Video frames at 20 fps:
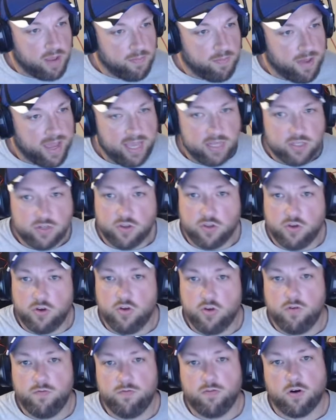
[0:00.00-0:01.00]
page on the
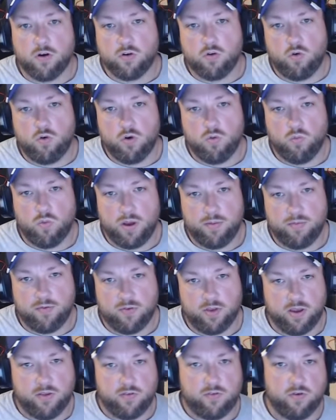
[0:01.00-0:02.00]
new Vertcoin
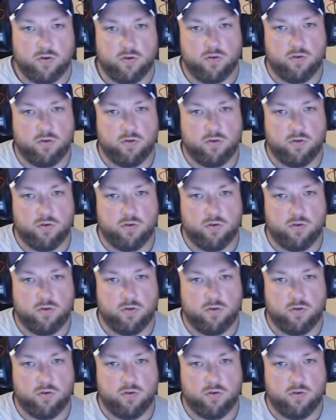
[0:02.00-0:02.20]
website? So,